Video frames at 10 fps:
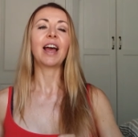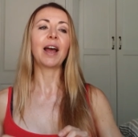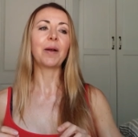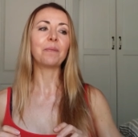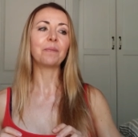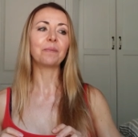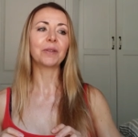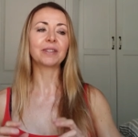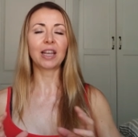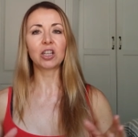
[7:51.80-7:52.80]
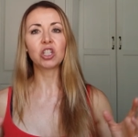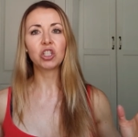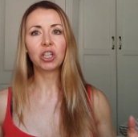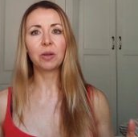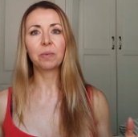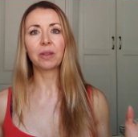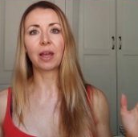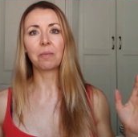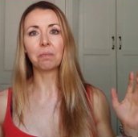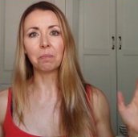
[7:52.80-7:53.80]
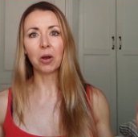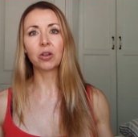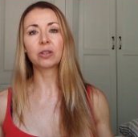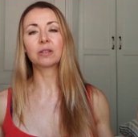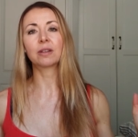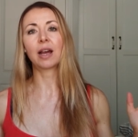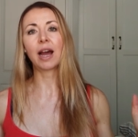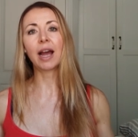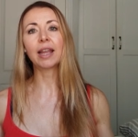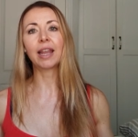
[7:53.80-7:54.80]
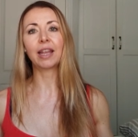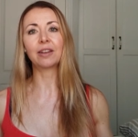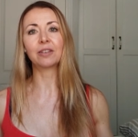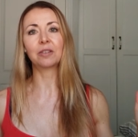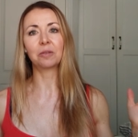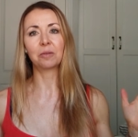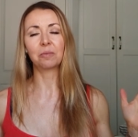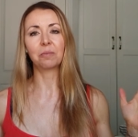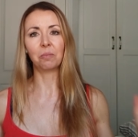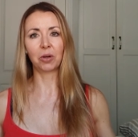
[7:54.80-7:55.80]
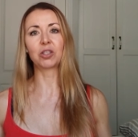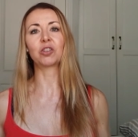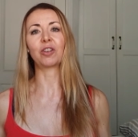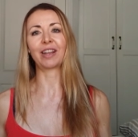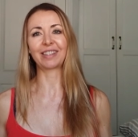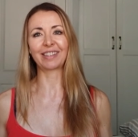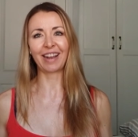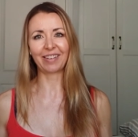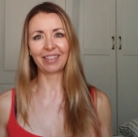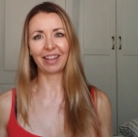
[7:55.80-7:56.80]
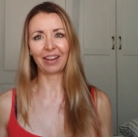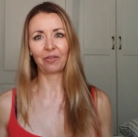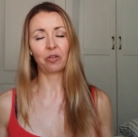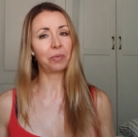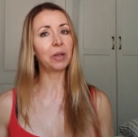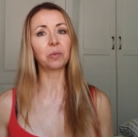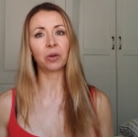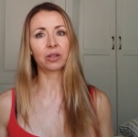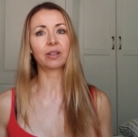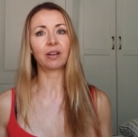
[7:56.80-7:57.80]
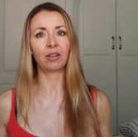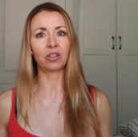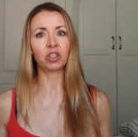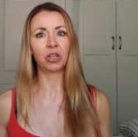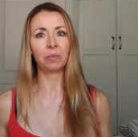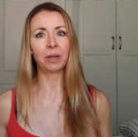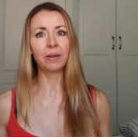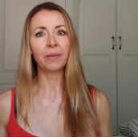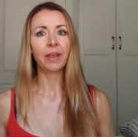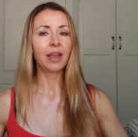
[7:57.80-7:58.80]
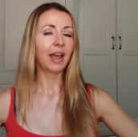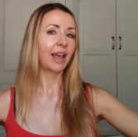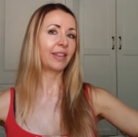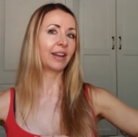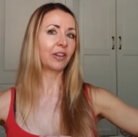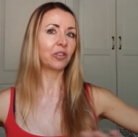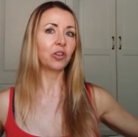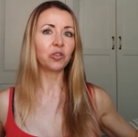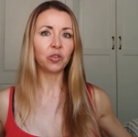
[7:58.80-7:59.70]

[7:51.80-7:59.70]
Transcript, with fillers: um, it's actually cheaper than most high-end moisturizers out there. For me, it works out a lot cheaper. And then I don't